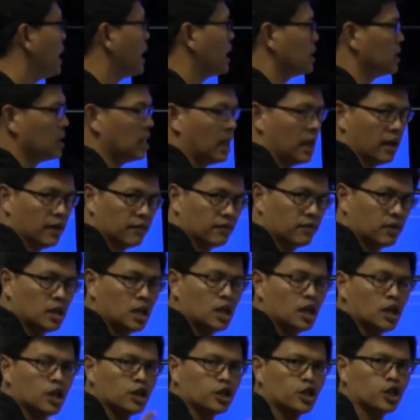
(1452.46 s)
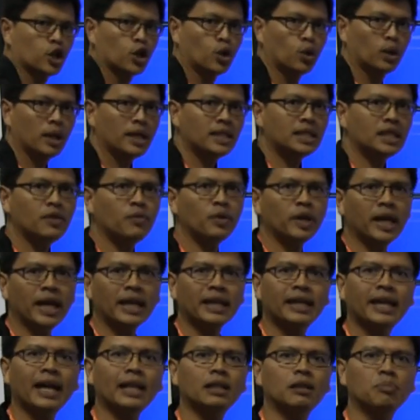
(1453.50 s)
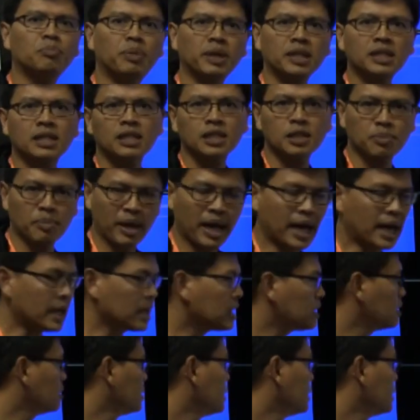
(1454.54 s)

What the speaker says: and left. So let's see if we can get the pixels back.